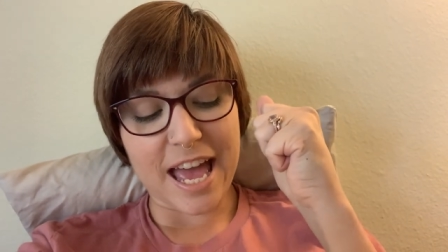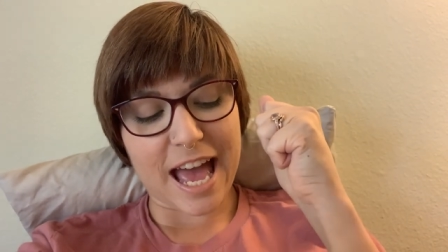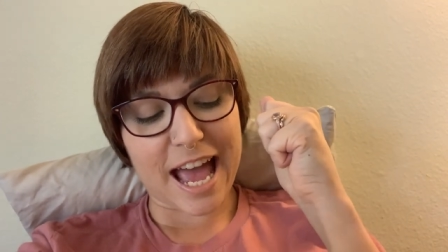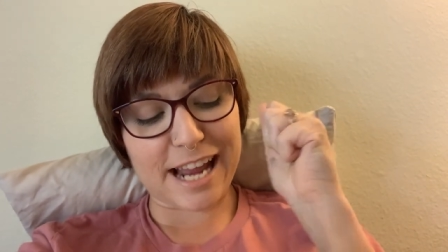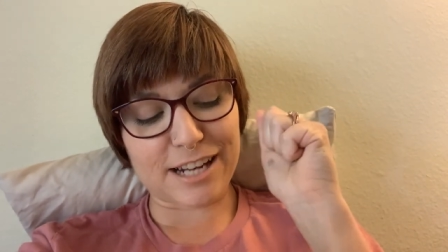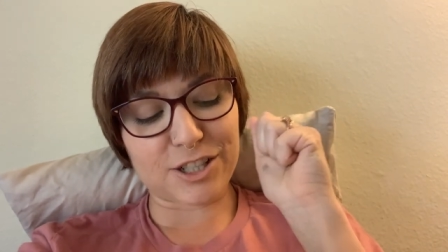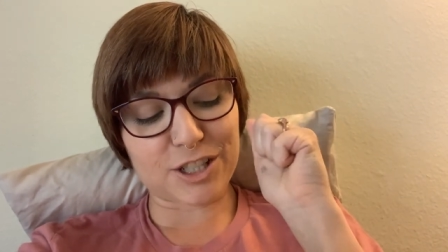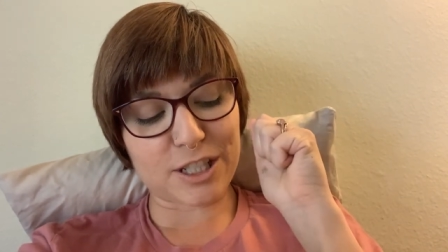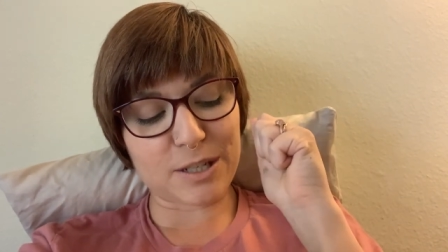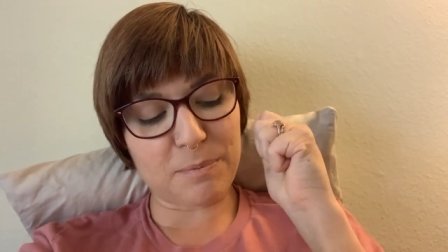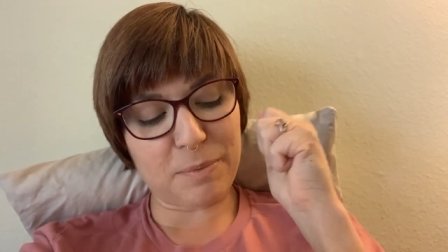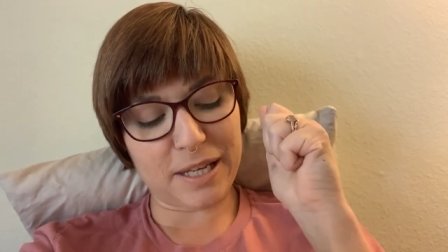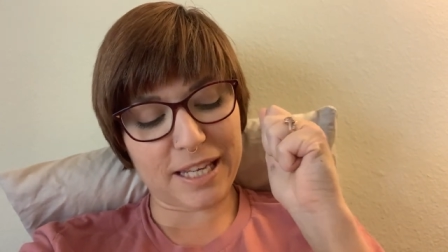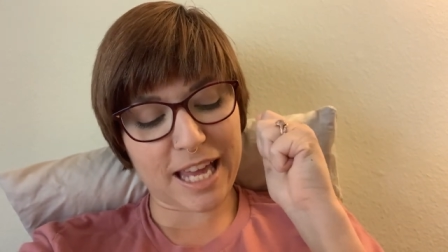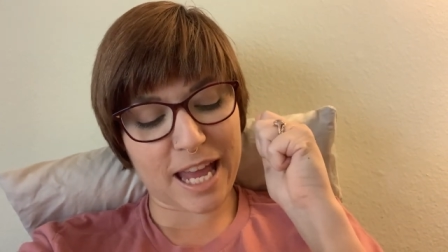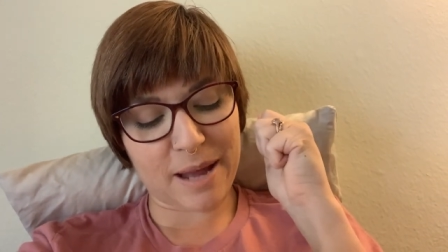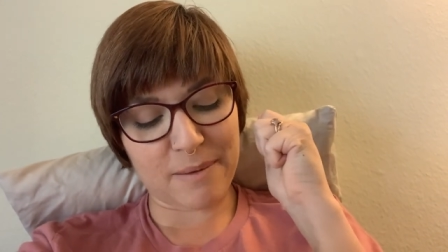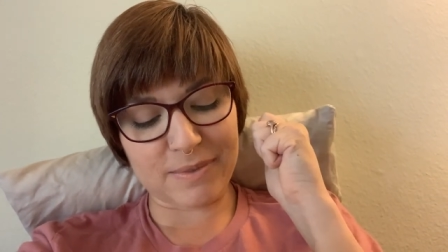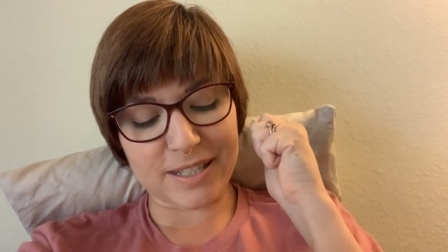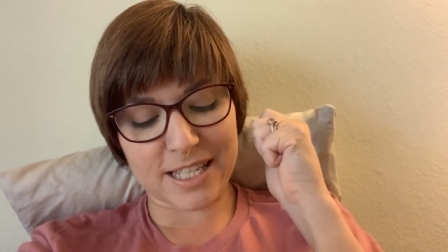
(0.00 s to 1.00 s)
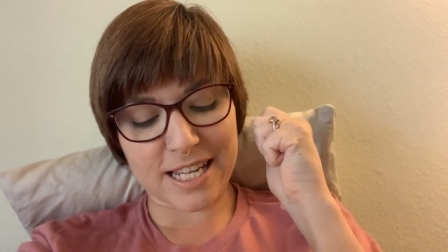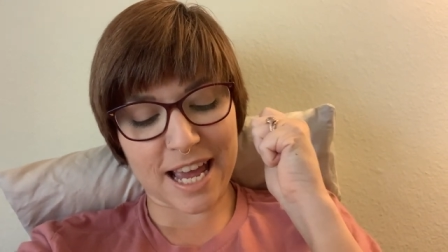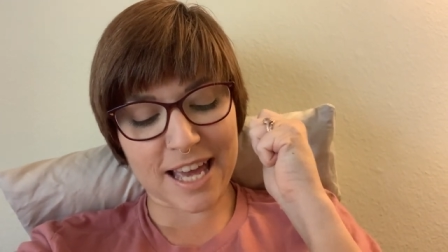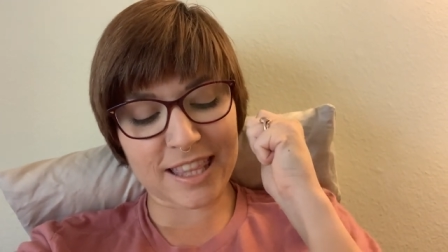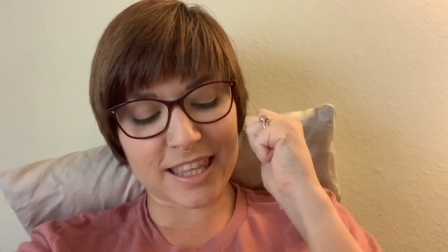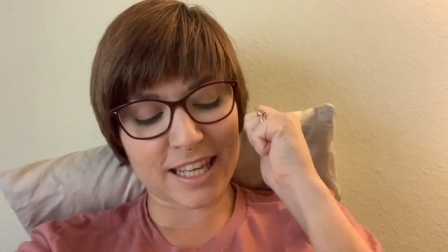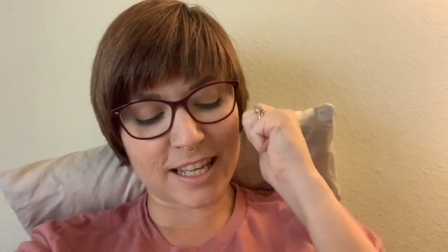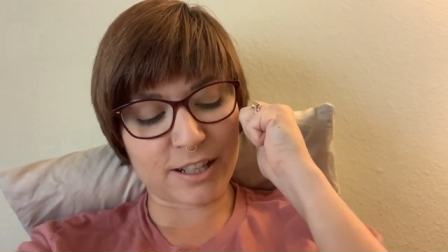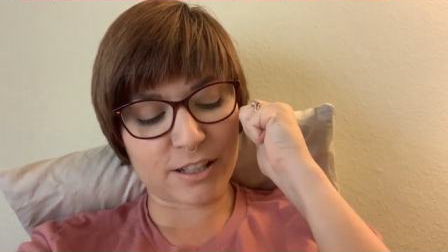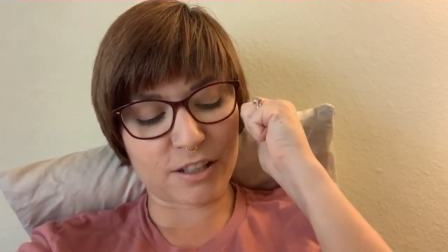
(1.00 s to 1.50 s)
and she became
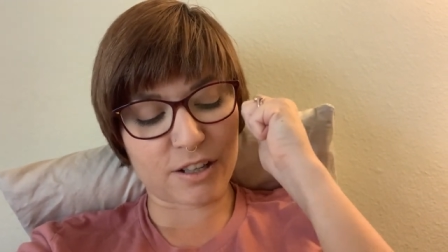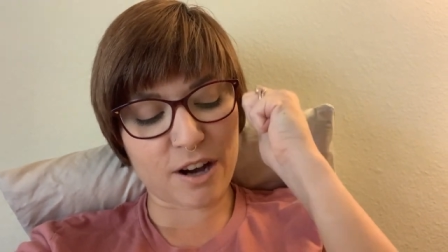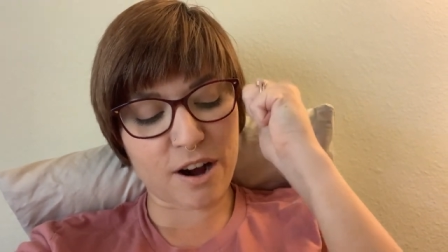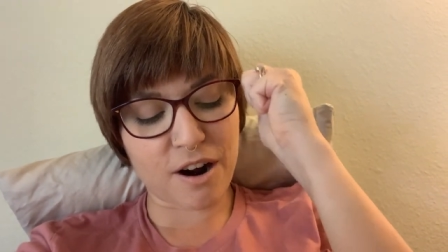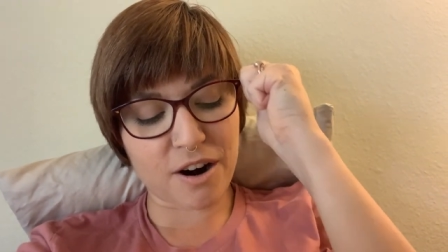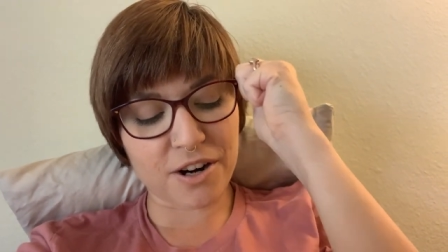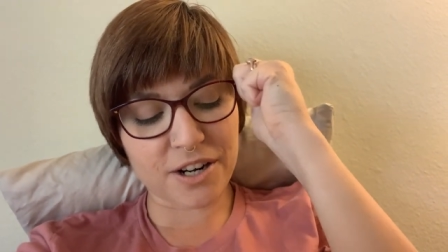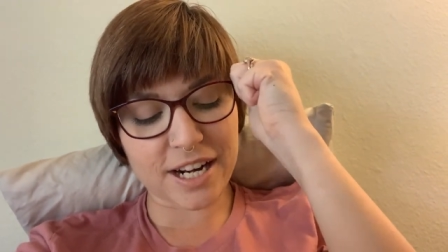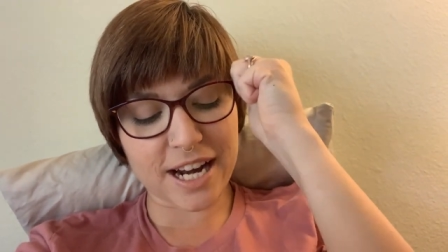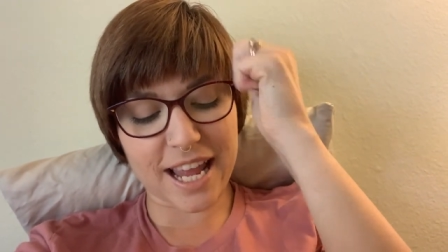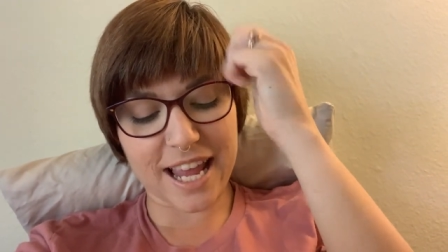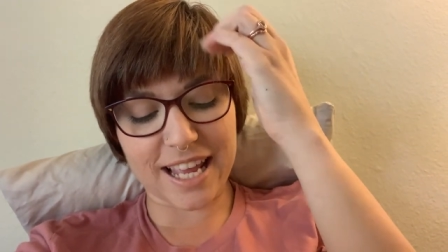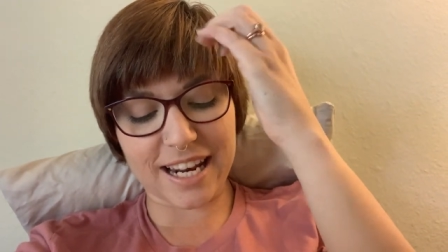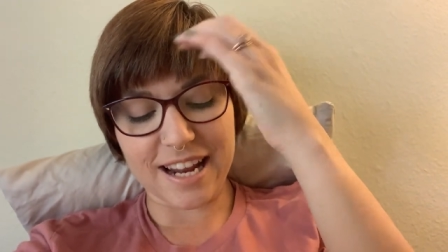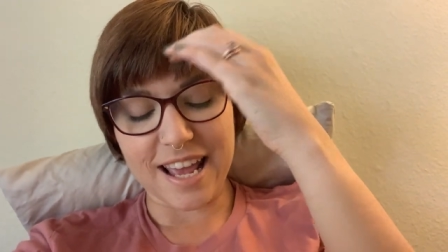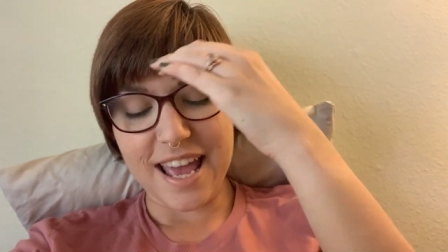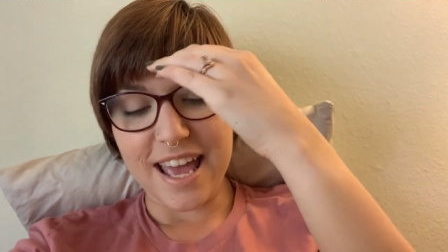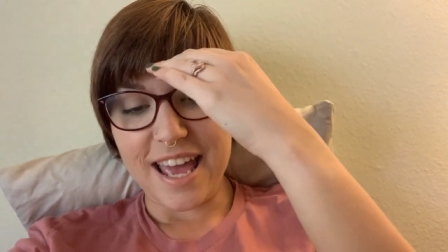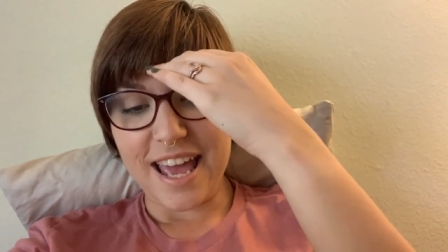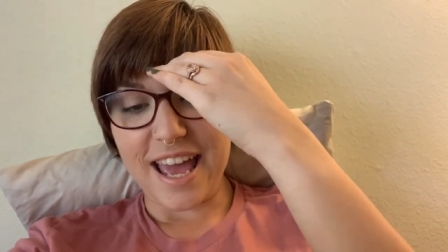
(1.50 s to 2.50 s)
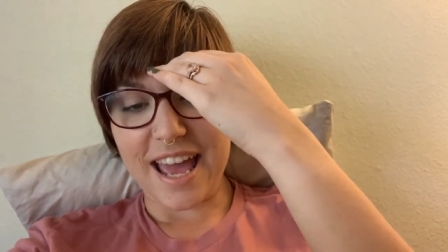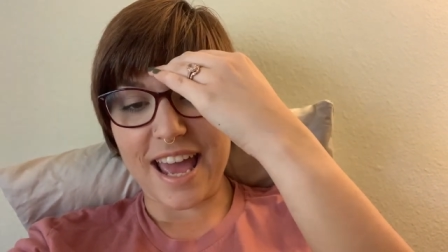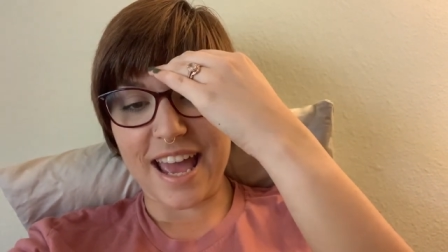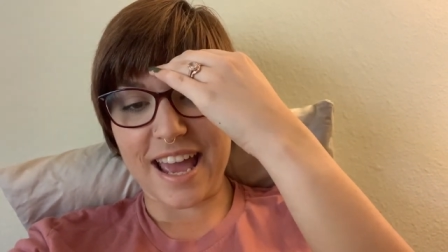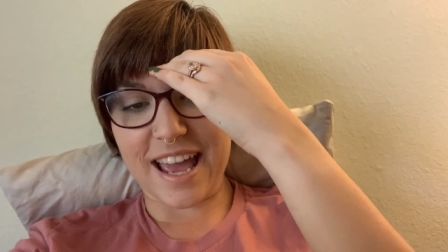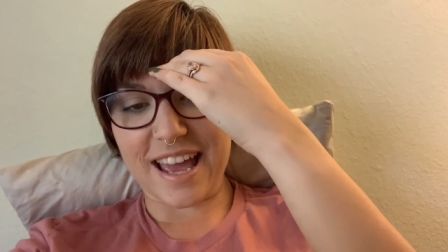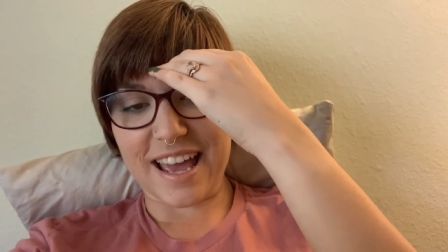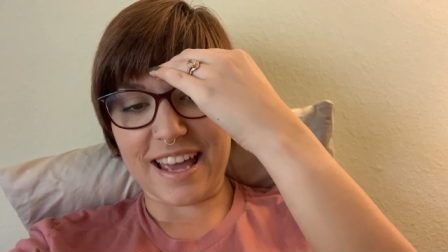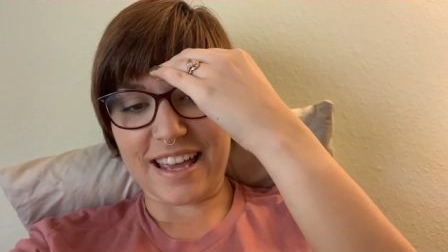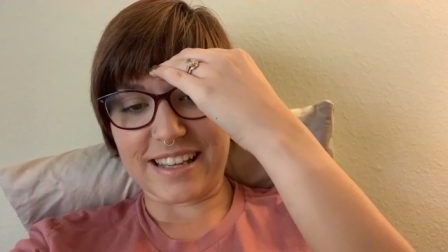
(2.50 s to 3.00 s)
death incarnate
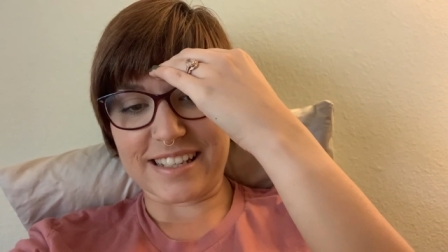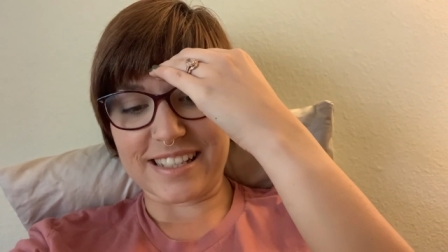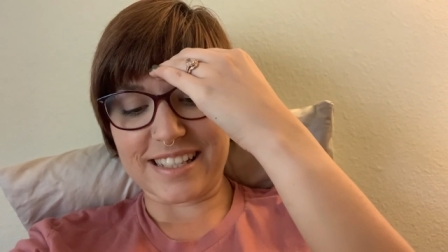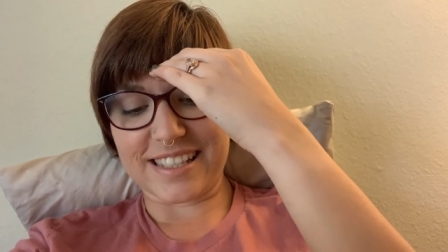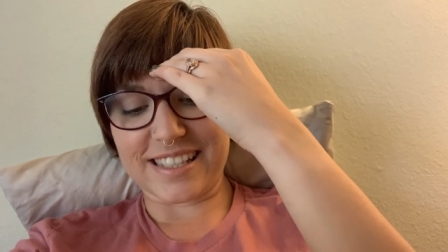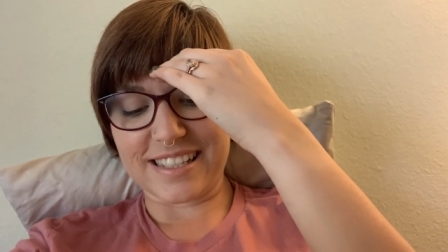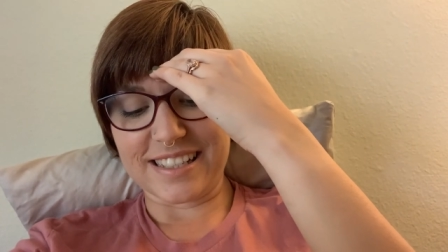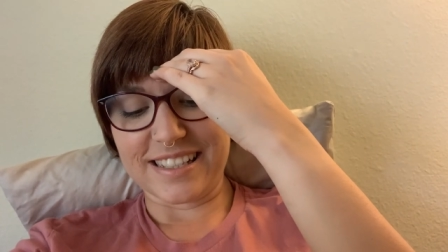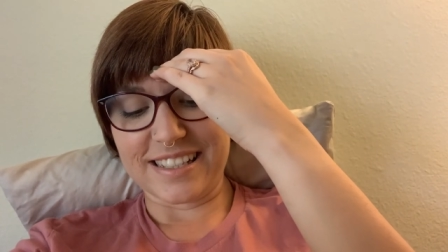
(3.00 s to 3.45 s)
and